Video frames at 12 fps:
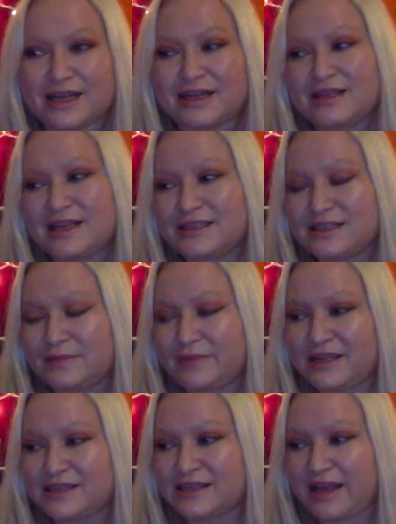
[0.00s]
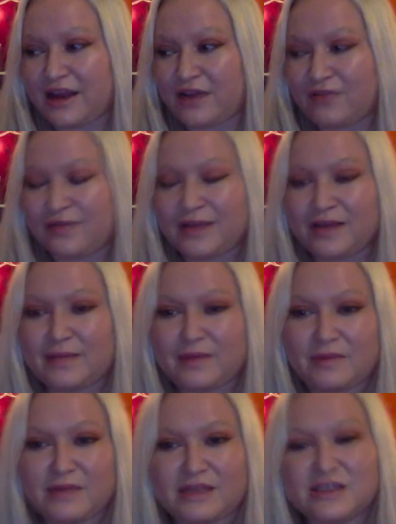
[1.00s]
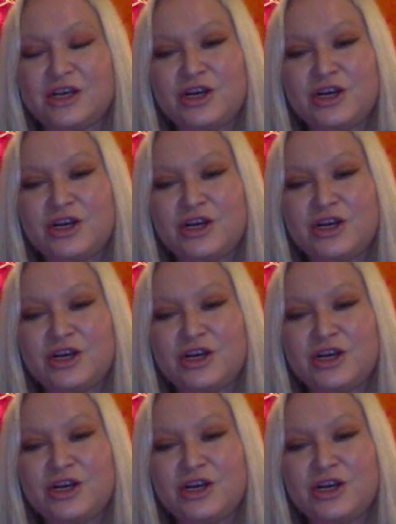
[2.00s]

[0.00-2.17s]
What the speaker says: And this to me is like a recommitment